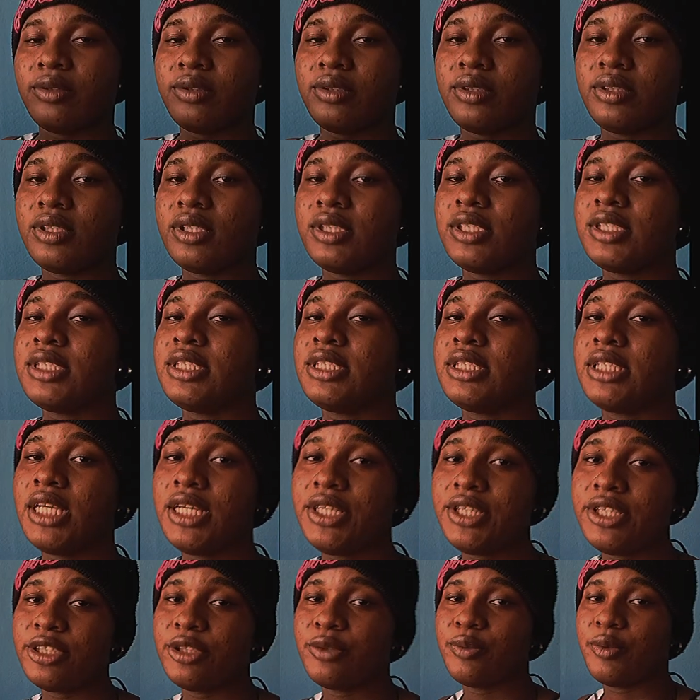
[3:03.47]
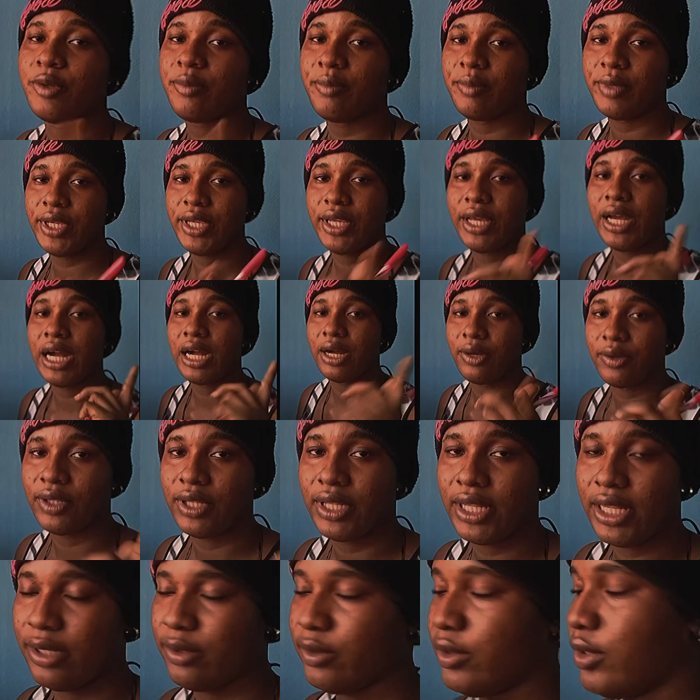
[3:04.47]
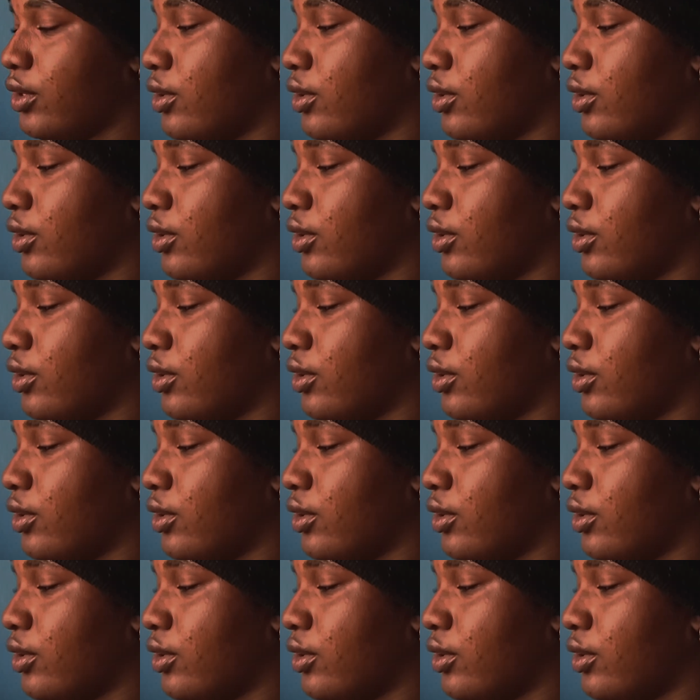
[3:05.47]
Say this with me out loud.